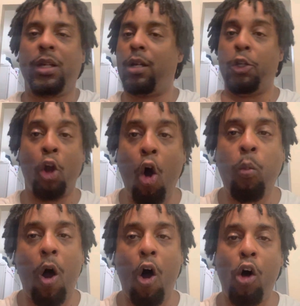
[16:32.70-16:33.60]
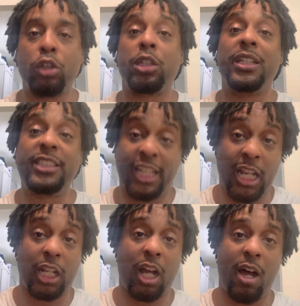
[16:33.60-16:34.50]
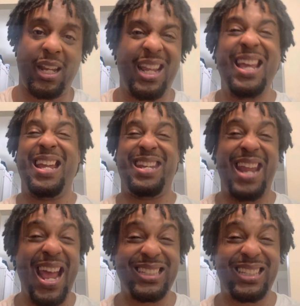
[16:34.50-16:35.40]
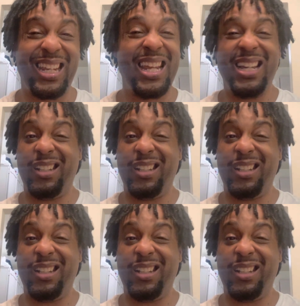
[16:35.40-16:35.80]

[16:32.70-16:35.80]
No walls, Telegani, nasty,